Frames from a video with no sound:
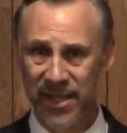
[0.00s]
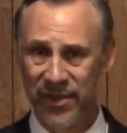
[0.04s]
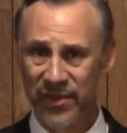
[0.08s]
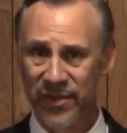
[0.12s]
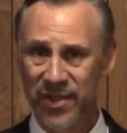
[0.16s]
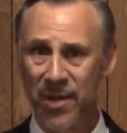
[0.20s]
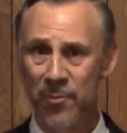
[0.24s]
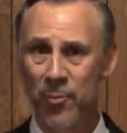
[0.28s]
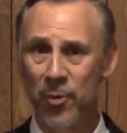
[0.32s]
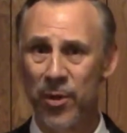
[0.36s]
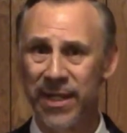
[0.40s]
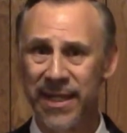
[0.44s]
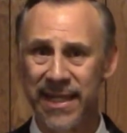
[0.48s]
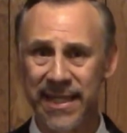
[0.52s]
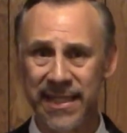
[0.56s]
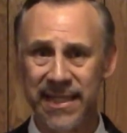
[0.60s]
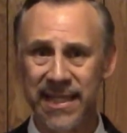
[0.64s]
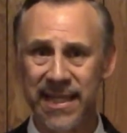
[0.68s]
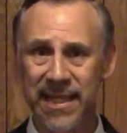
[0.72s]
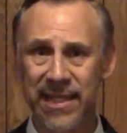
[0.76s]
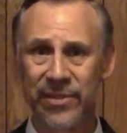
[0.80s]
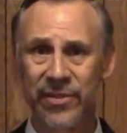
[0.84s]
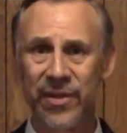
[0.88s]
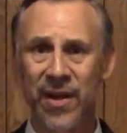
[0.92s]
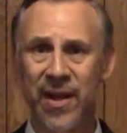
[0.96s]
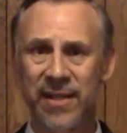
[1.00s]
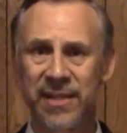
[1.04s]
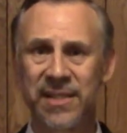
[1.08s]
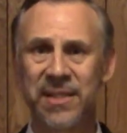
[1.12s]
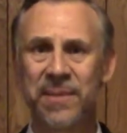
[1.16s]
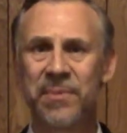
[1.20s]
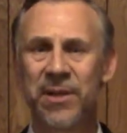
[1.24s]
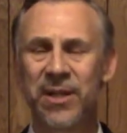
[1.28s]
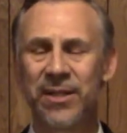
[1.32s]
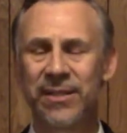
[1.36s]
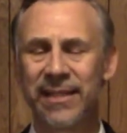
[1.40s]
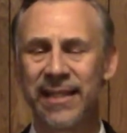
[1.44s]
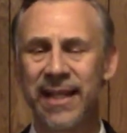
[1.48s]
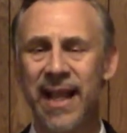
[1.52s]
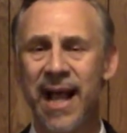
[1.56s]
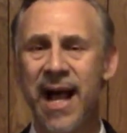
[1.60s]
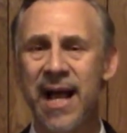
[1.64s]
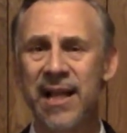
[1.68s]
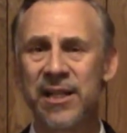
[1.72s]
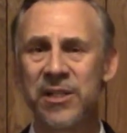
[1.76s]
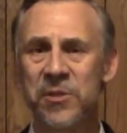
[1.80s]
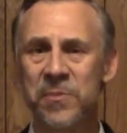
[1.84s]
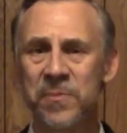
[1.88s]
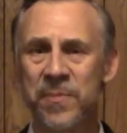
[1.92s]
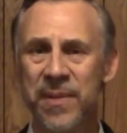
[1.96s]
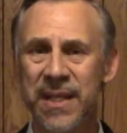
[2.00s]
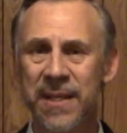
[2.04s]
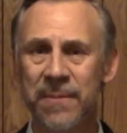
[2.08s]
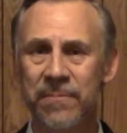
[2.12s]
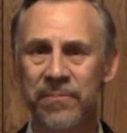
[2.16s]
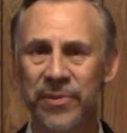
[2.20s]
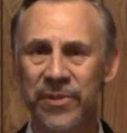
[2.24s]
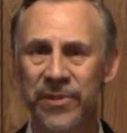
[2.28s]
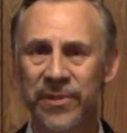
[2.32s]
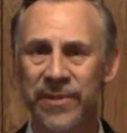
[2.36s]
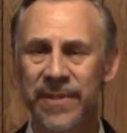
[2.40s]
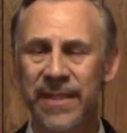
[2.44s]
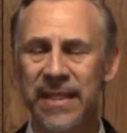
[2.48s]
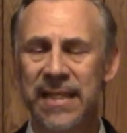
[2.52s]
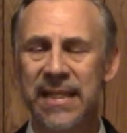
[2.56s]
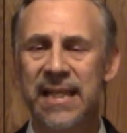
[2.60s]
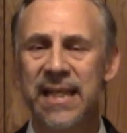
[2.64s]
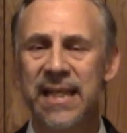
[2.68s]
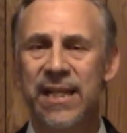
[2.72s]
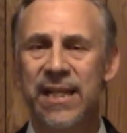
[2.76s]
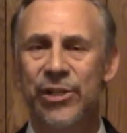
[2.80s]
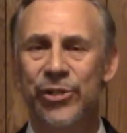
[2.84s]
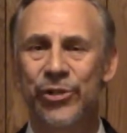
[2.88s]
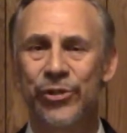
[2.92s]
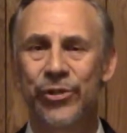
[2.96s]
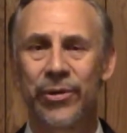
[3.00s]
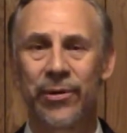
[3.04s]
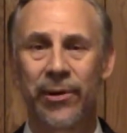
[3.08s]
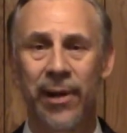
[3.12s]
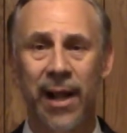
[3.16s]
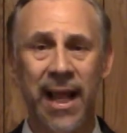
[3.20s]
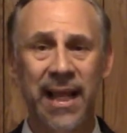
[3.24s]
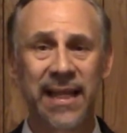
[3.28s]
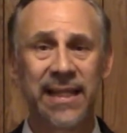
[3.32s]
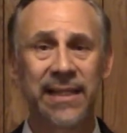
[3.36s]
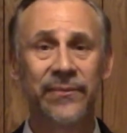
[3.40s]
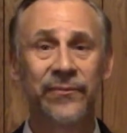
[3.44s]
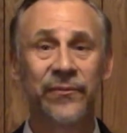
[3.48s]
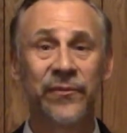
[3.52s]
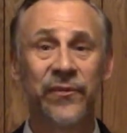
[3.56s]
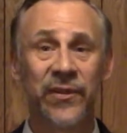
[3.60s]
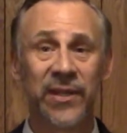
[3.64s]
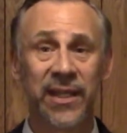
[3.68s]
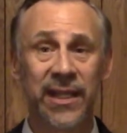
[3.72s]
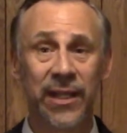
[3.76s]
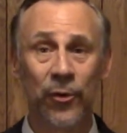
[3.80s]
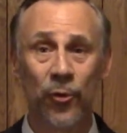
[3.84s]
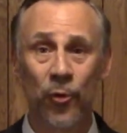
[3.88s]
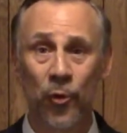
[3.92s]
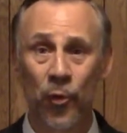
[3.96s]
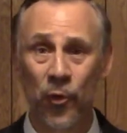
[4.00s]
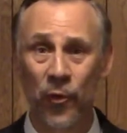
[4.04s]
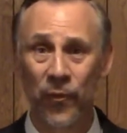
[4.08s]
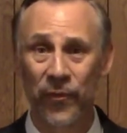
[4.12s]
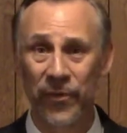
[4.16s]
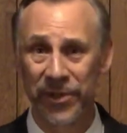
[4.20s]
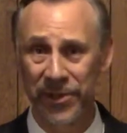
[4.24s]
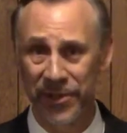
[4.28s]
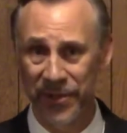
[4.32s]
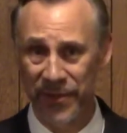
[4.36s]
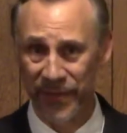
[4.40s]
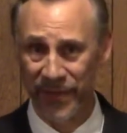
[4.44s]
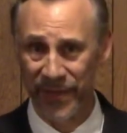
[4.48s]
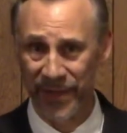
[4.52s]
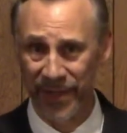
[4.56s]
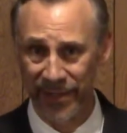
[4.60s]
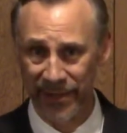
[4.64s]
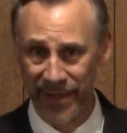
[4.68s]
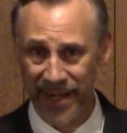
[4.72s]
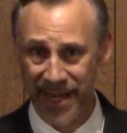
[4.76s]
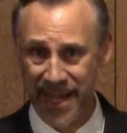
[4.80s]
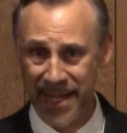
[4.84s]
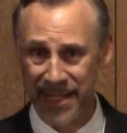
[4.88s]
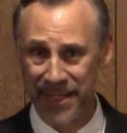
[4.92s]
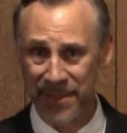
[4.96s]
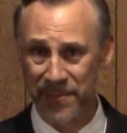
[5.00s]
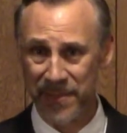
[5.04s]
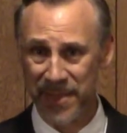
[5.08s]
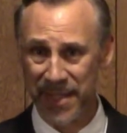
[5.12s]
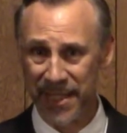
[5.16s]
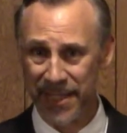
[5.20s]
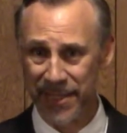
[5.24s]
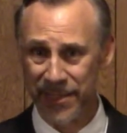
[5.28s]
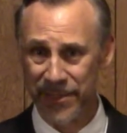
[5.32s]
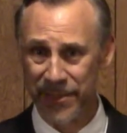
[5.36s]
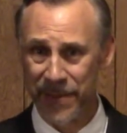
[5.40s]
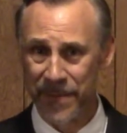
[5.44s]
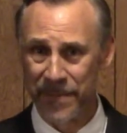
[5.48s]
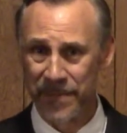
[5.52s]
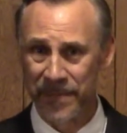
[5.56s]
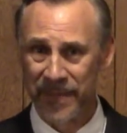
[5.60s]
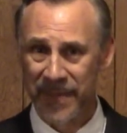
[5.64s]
Psalm 118 talks about God's people triumphing over their enemies.